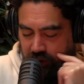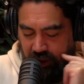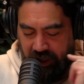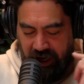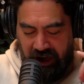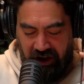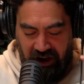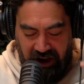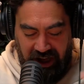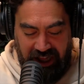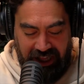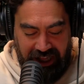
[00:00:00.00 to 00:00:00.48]

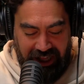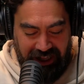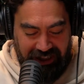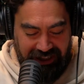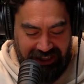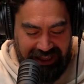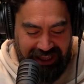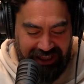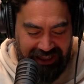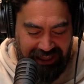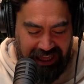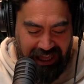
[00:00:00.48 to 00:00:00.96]

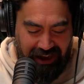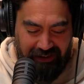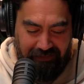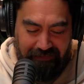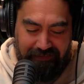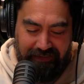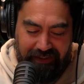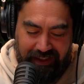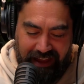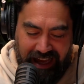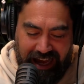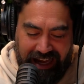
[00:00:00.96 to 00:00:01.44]
I
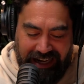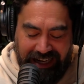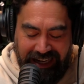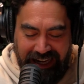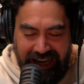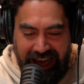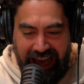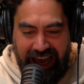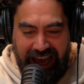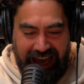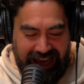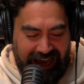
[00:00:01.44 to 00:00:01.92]
love that.
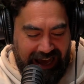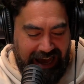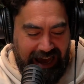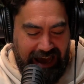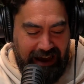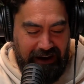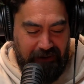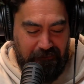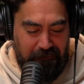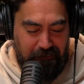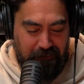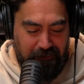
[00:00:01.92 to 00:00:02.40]

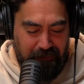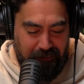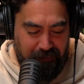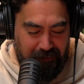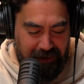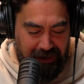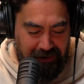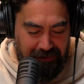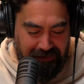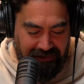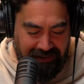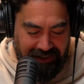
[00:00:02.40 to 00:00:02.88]

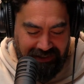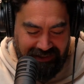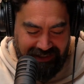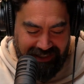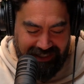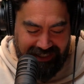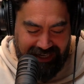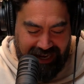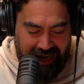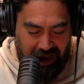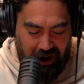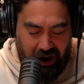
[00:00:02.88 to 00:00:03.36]
We also
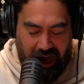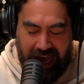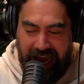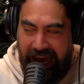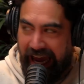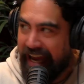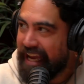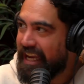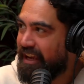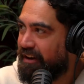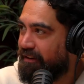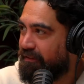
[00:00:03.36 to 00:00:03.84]
did our
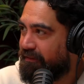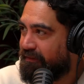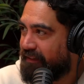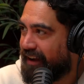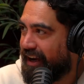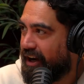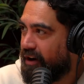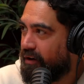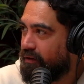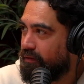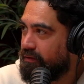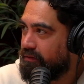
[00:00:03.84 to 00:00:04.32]

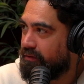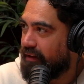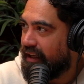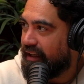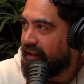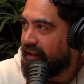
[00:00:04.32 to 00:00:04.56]
AFL